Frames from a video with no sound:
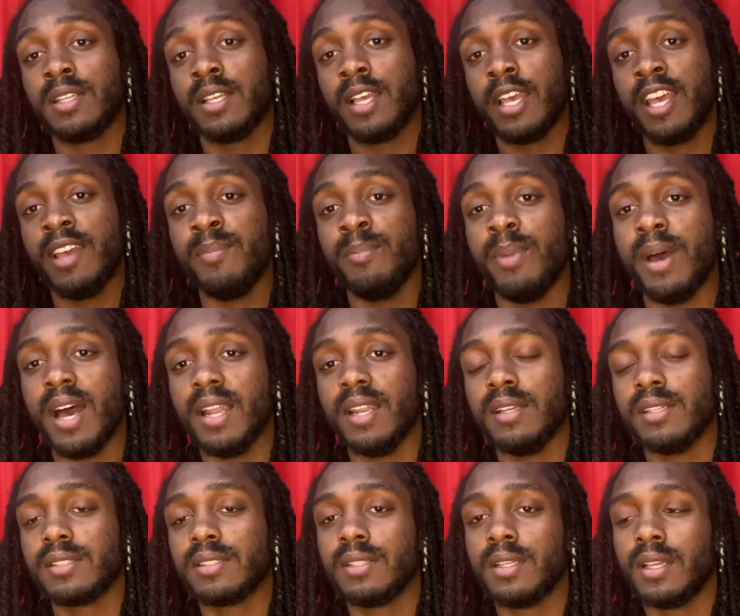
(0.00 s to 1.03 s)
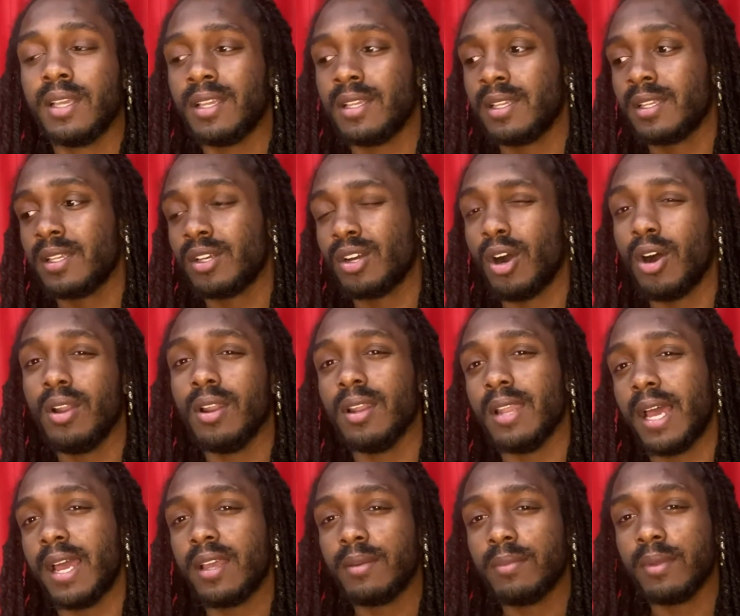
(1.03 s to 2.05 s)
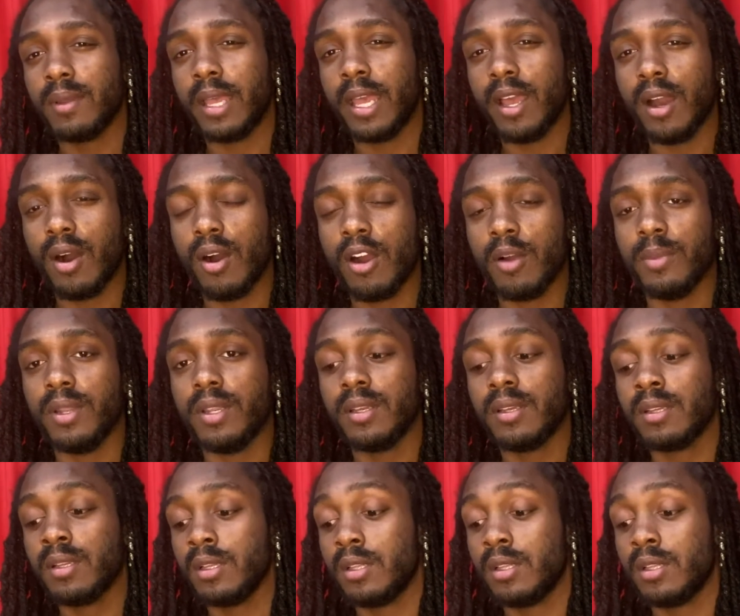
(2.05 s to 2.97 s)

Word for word: and balanced, call it like in harmony.